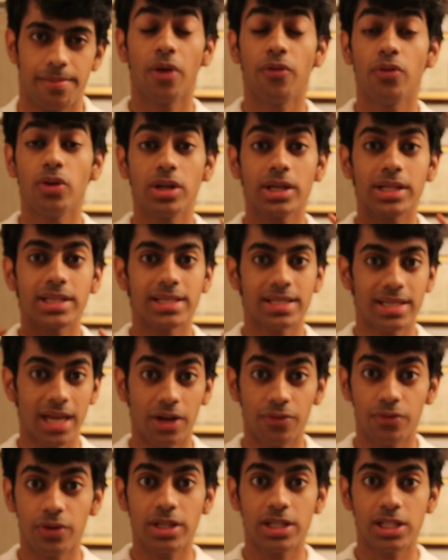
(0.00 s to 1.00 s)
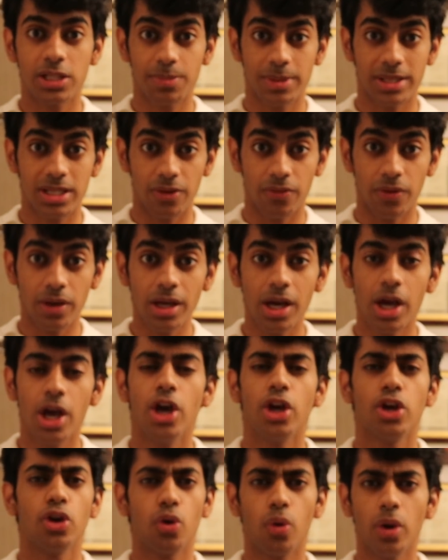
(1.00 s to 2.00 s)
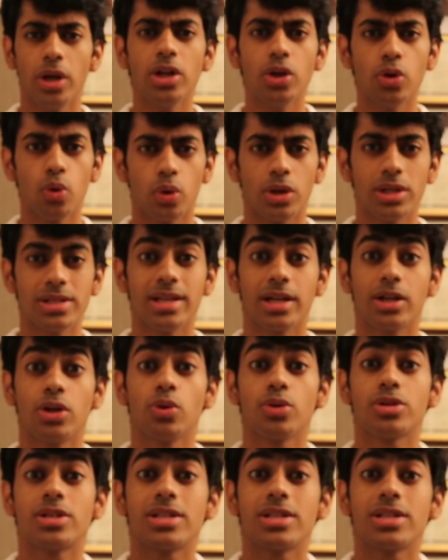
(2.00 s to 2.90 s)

If you look at Stanford in specific, you're going to notice that close